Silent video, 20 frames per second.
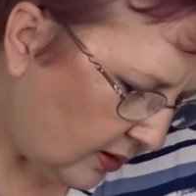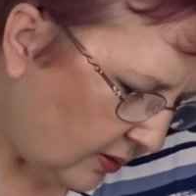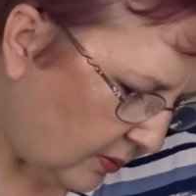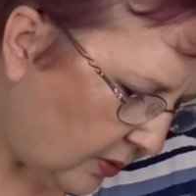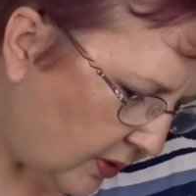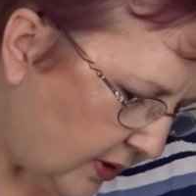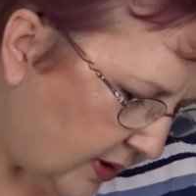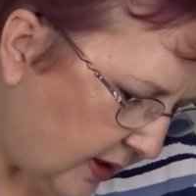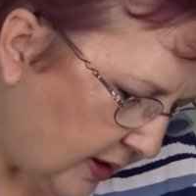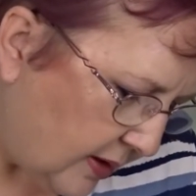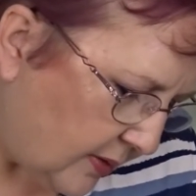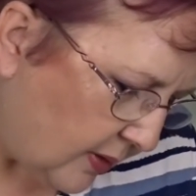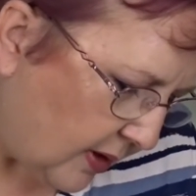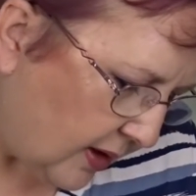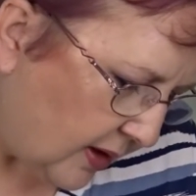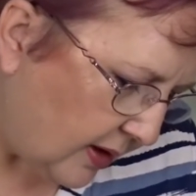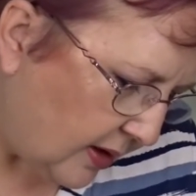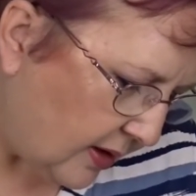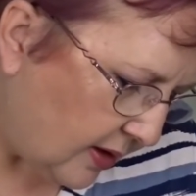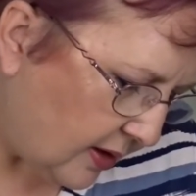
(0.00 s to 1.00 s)
what's this
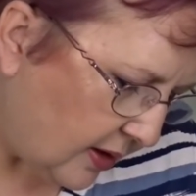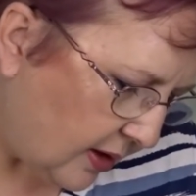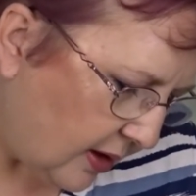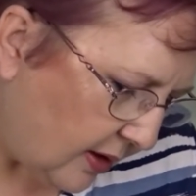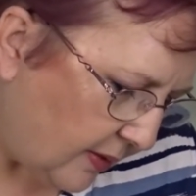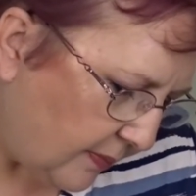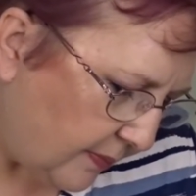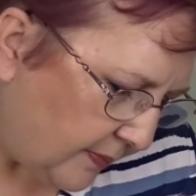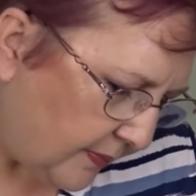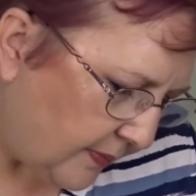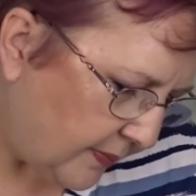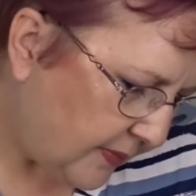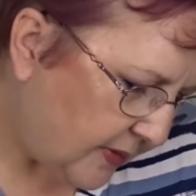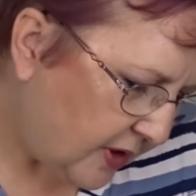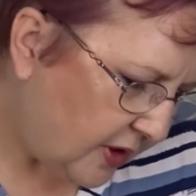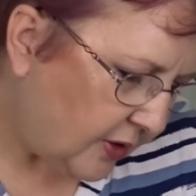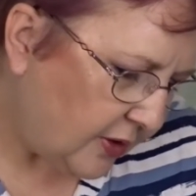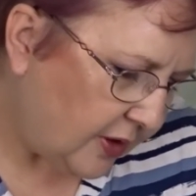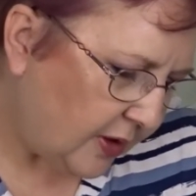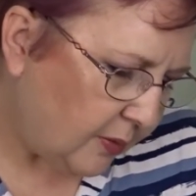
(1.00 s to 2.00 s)
one?
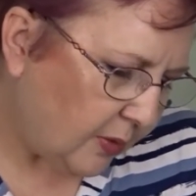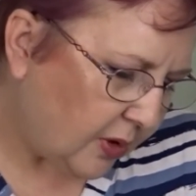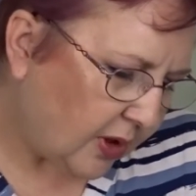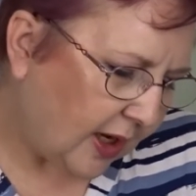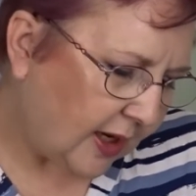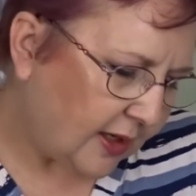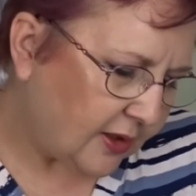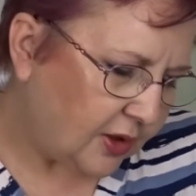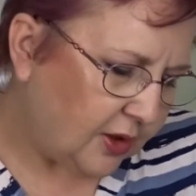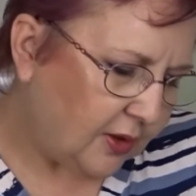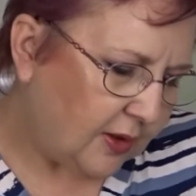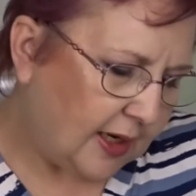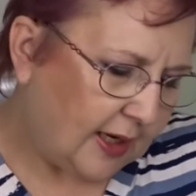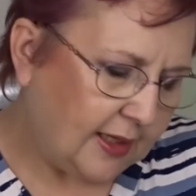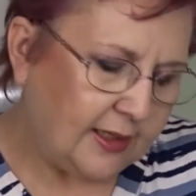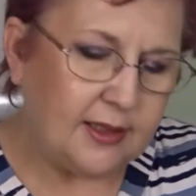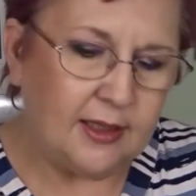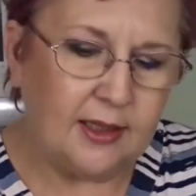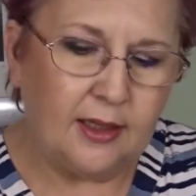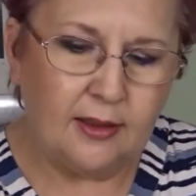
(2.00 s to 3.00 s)
Susie Will Catch You
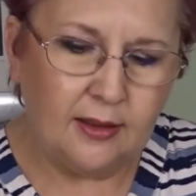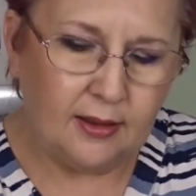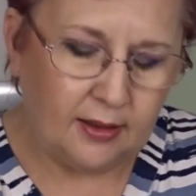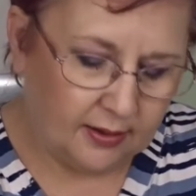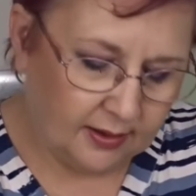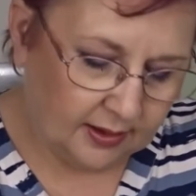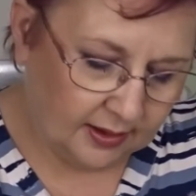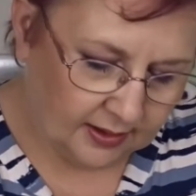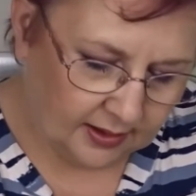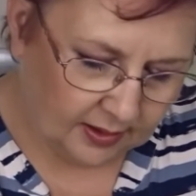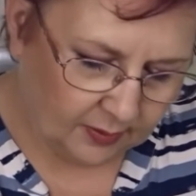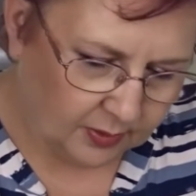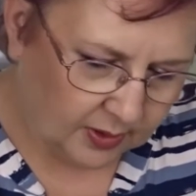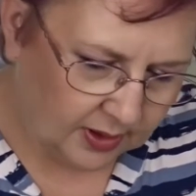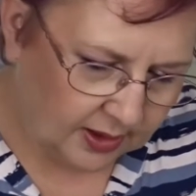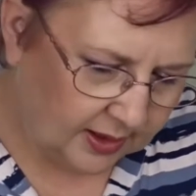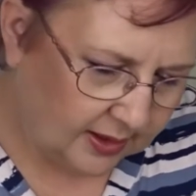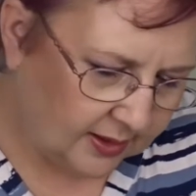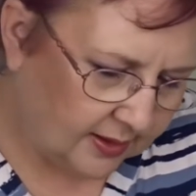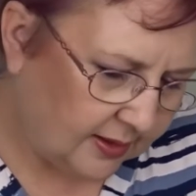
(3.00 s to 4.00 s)
Later, I think that
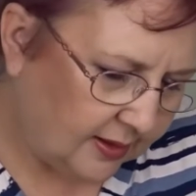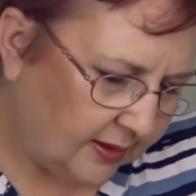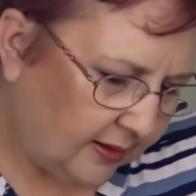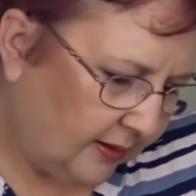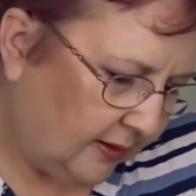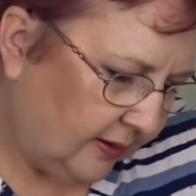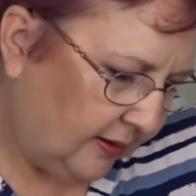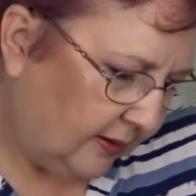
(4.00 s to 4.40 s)
one is.